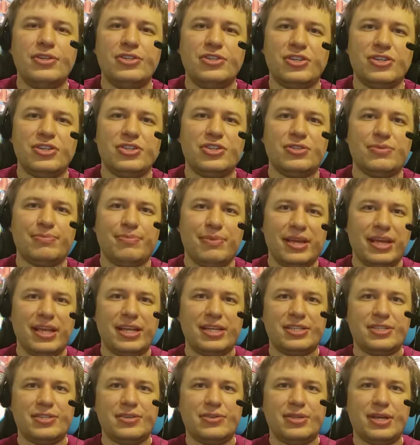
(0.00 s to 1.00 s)
just make
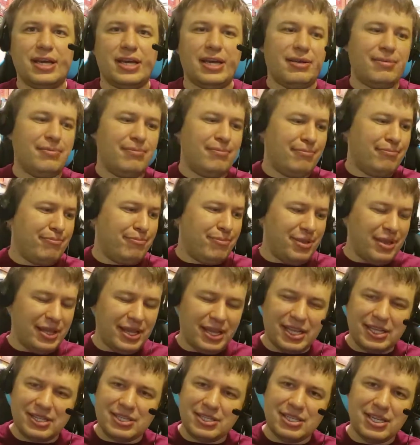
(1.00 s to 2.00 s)
it so that
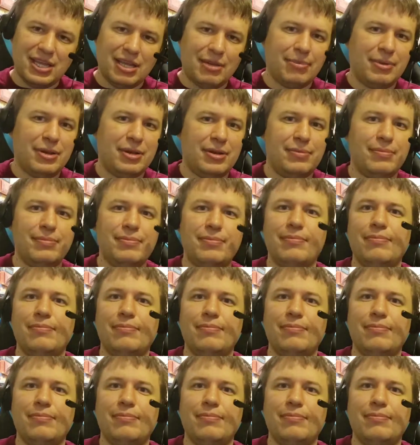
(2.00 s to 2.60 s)
blanket statement,